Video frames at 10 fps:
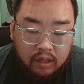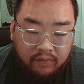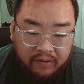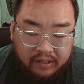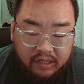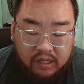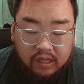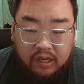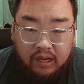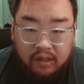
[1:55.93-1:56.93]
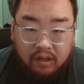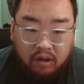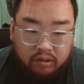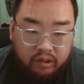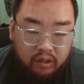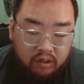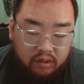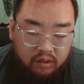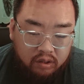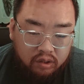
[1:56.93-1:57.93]
physically, and then also
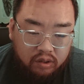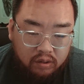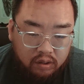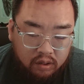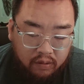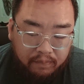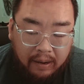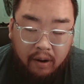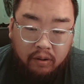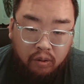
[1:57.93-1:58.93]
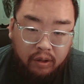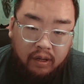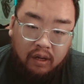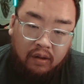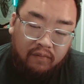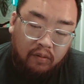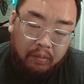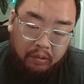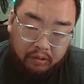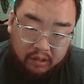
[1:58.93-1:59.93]
the paranoia of what
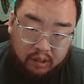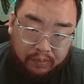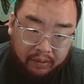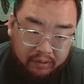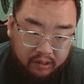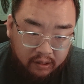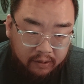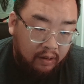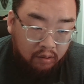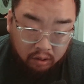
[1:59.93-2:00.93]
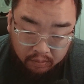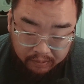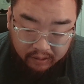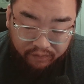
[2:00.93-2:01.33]
we're experiencing. I will be the